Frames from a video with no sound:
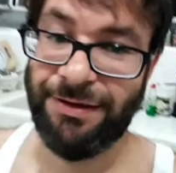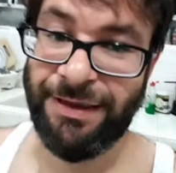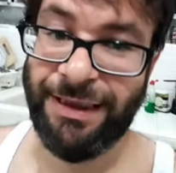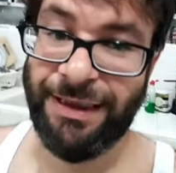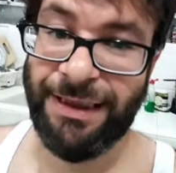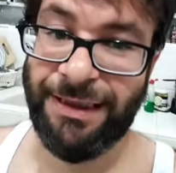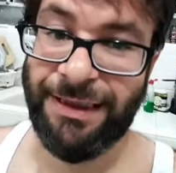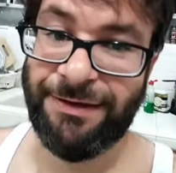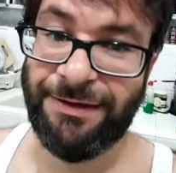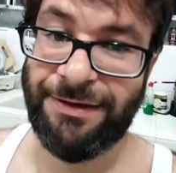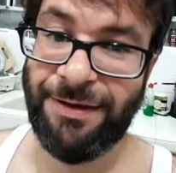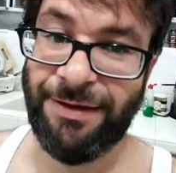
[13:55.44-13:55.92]

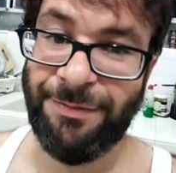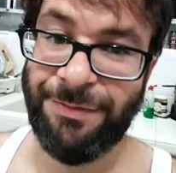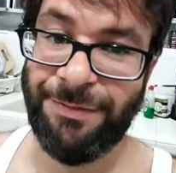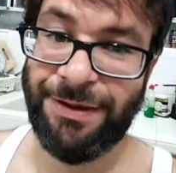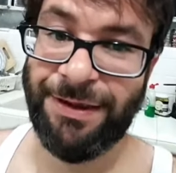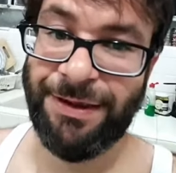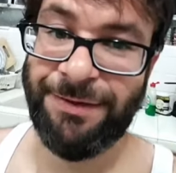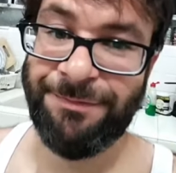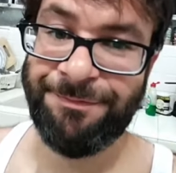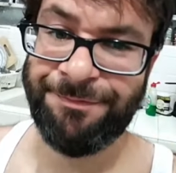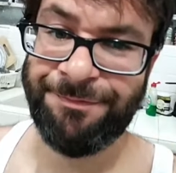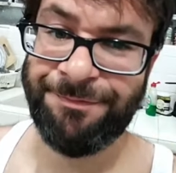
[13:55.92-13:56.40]
eat
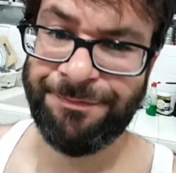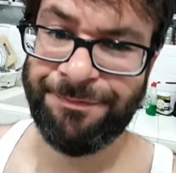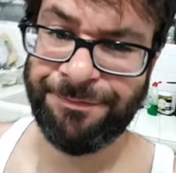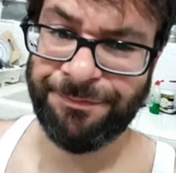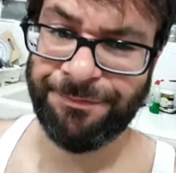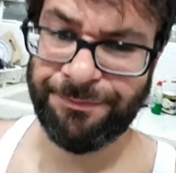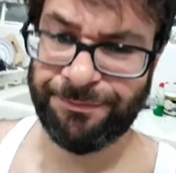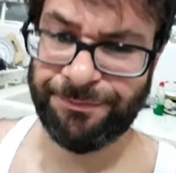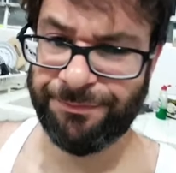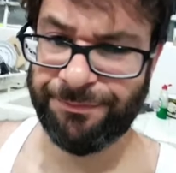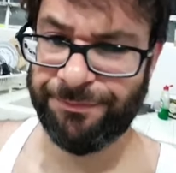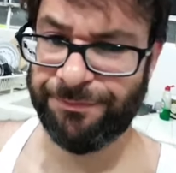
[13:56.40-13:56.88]
something,
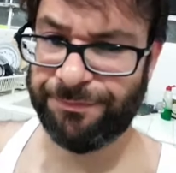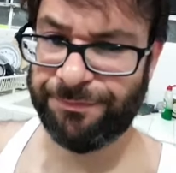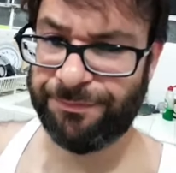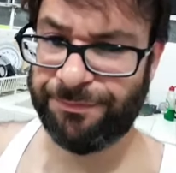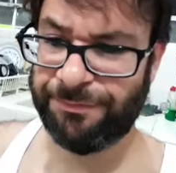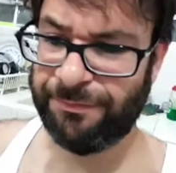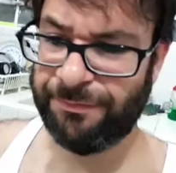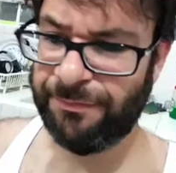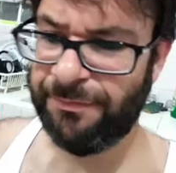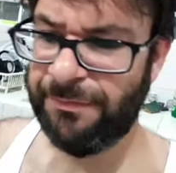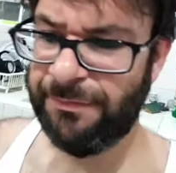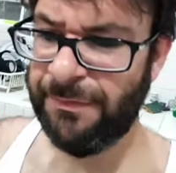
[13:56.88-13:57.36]

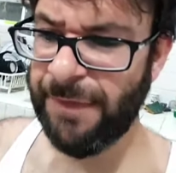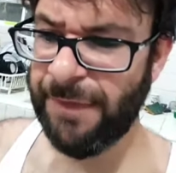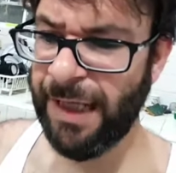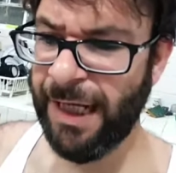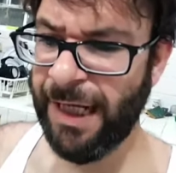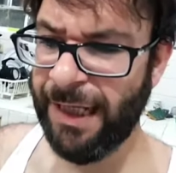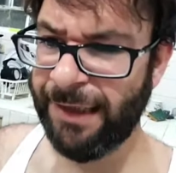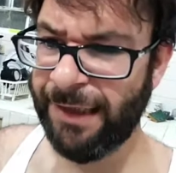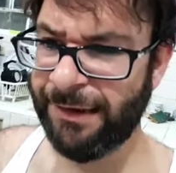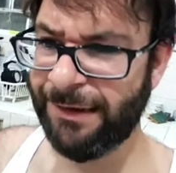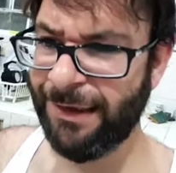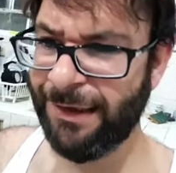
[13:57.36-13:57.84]

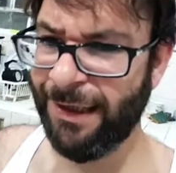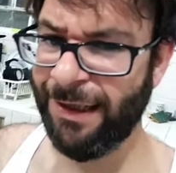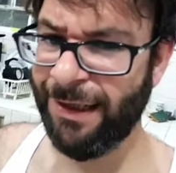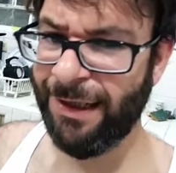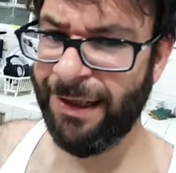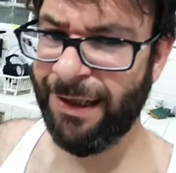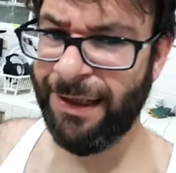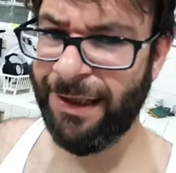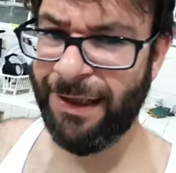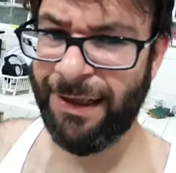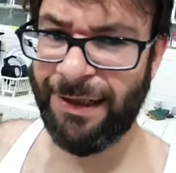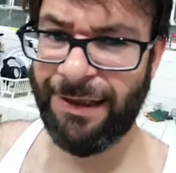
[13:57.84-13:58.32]
and
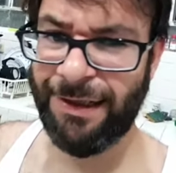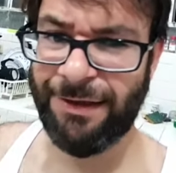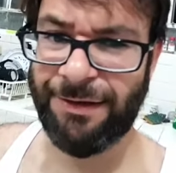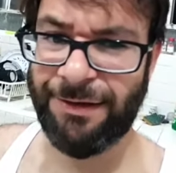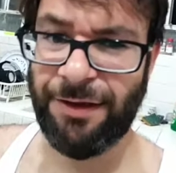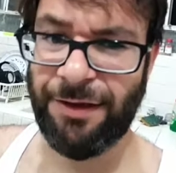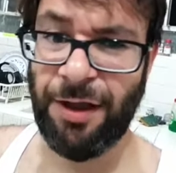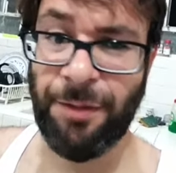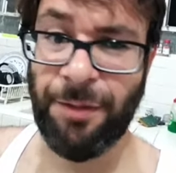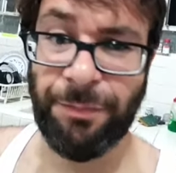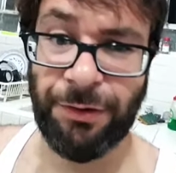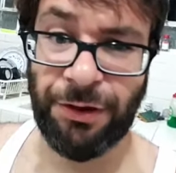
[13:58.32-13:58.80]

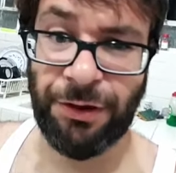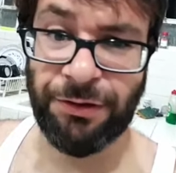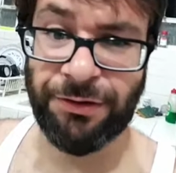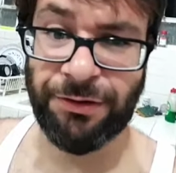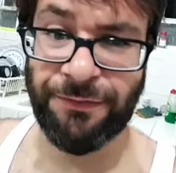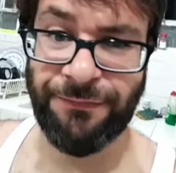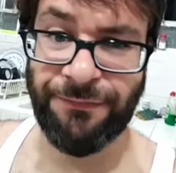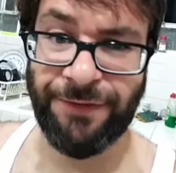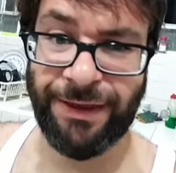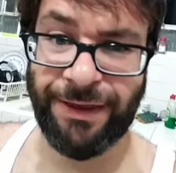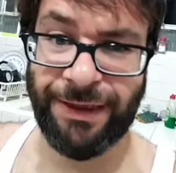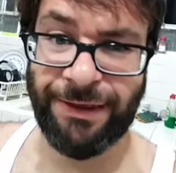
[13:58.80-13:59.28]

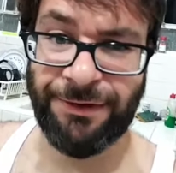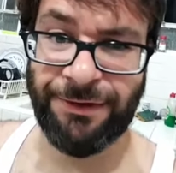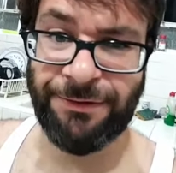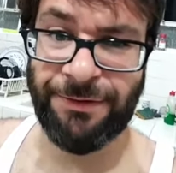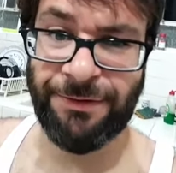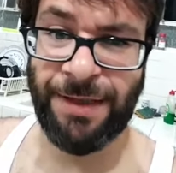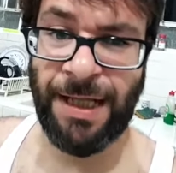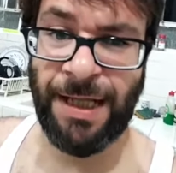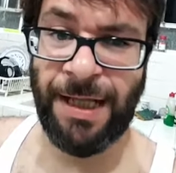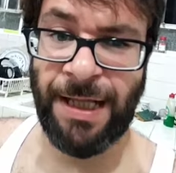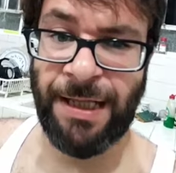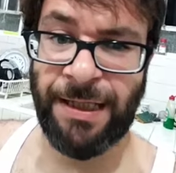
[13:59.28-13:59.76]
upload the
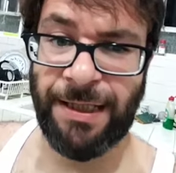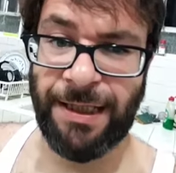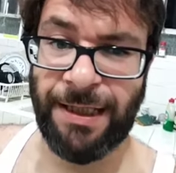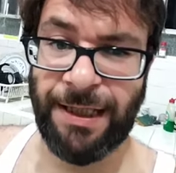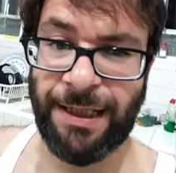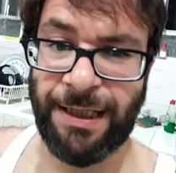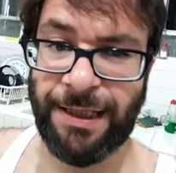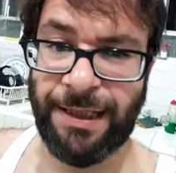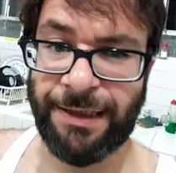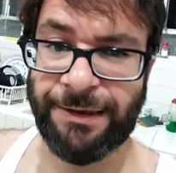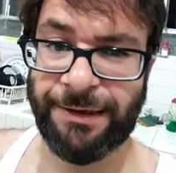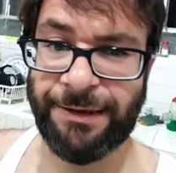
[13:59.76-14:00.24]
video,
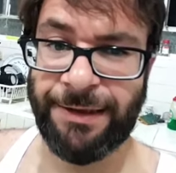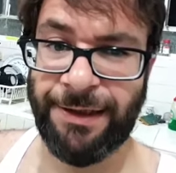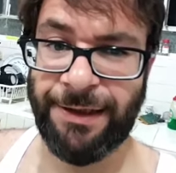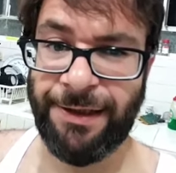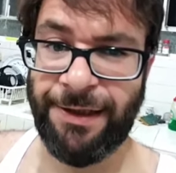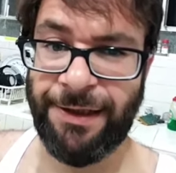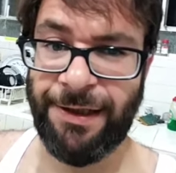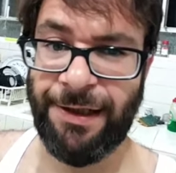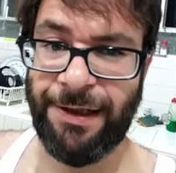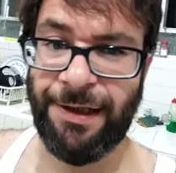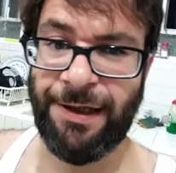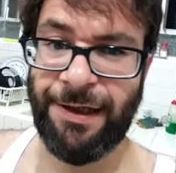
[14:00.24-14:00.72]
and
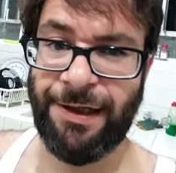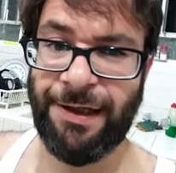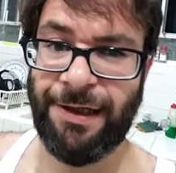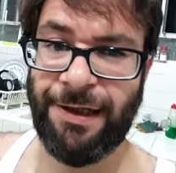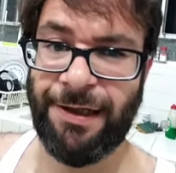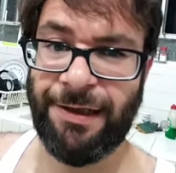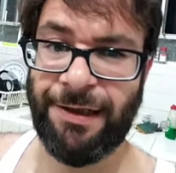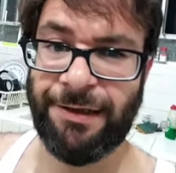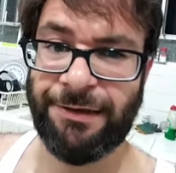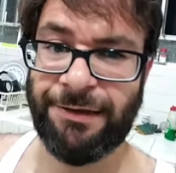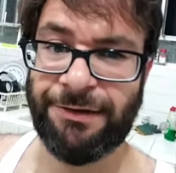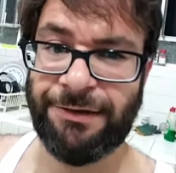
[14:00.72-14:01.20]

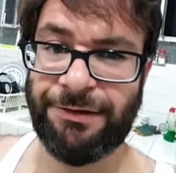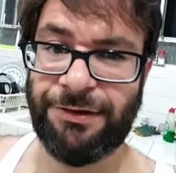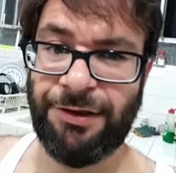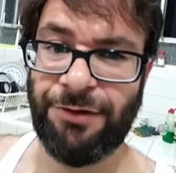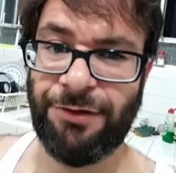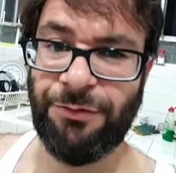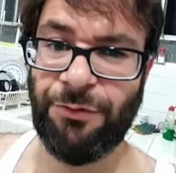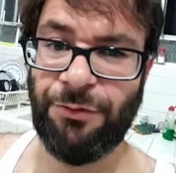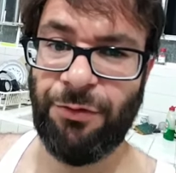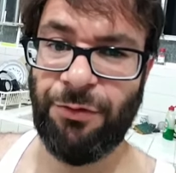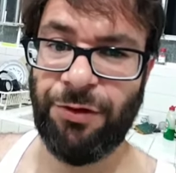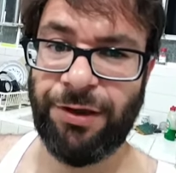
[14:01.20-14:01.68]

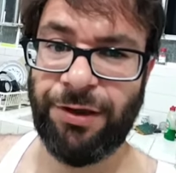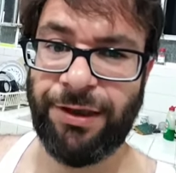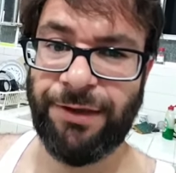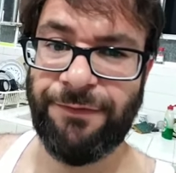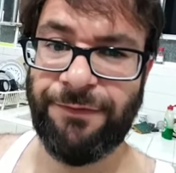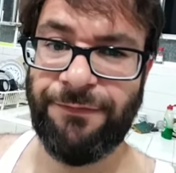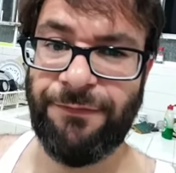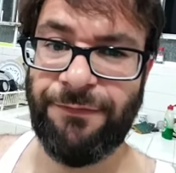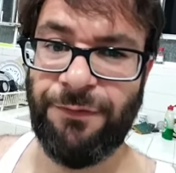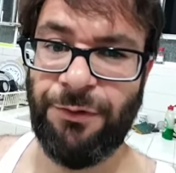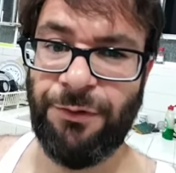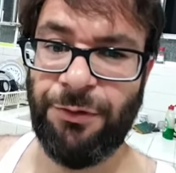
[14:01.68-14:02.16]
start
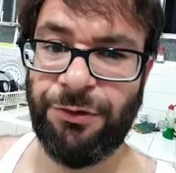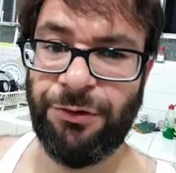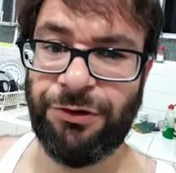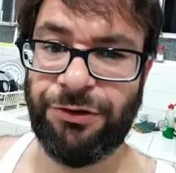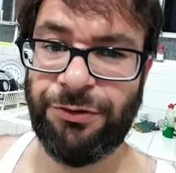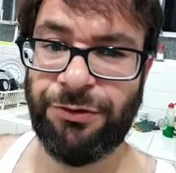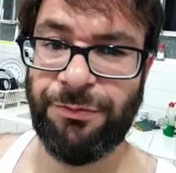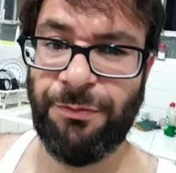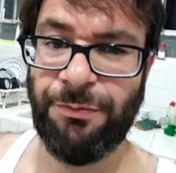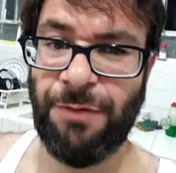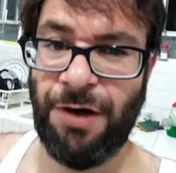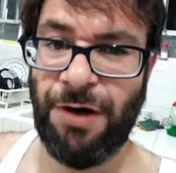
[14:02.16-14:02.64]
working for
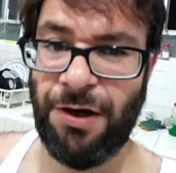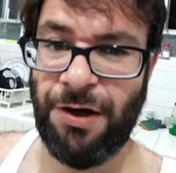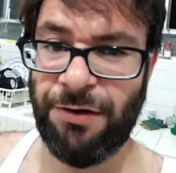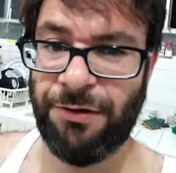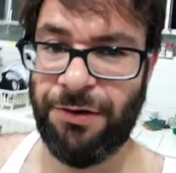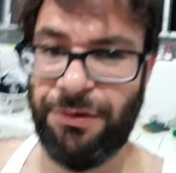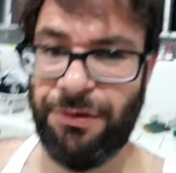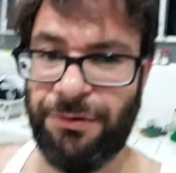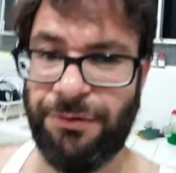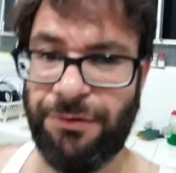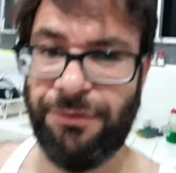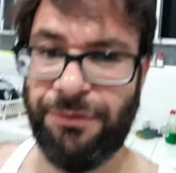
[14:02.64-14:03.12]

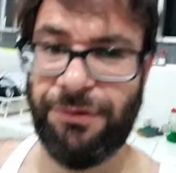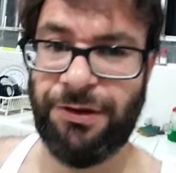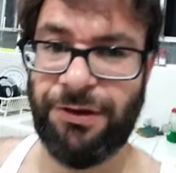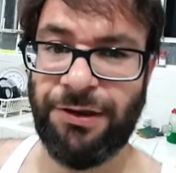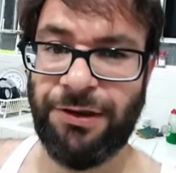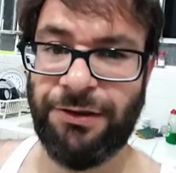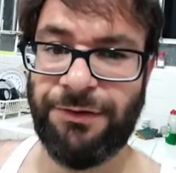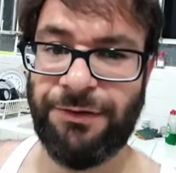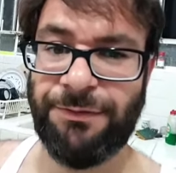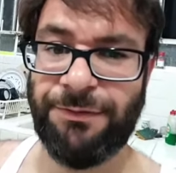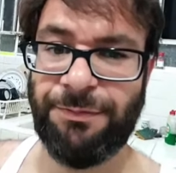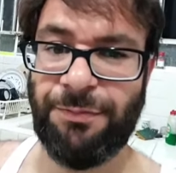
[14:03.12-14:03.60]
tomorrow,
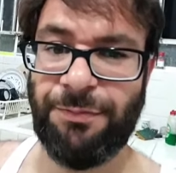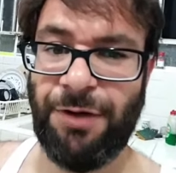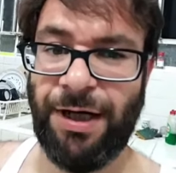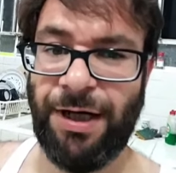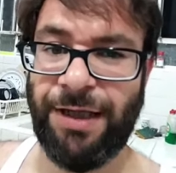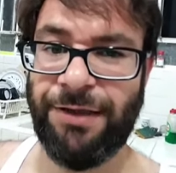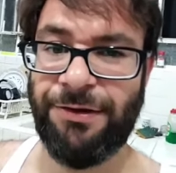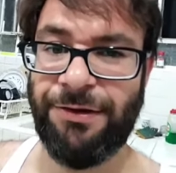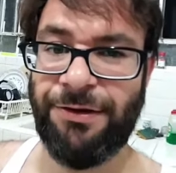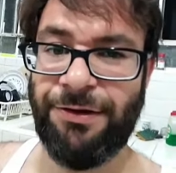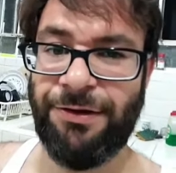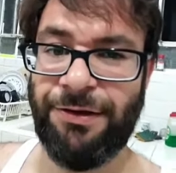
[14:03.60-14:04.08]
because
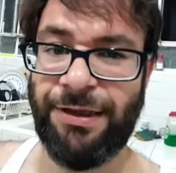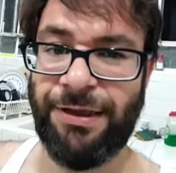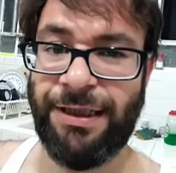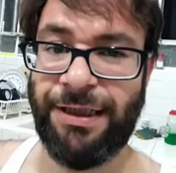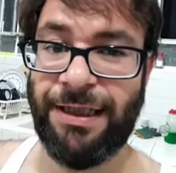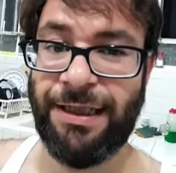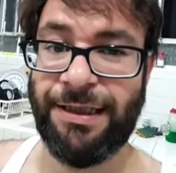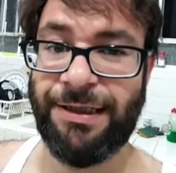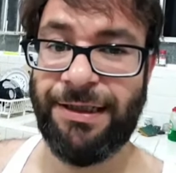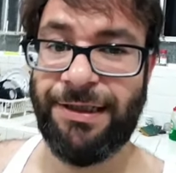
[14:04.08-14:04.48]
bright and early I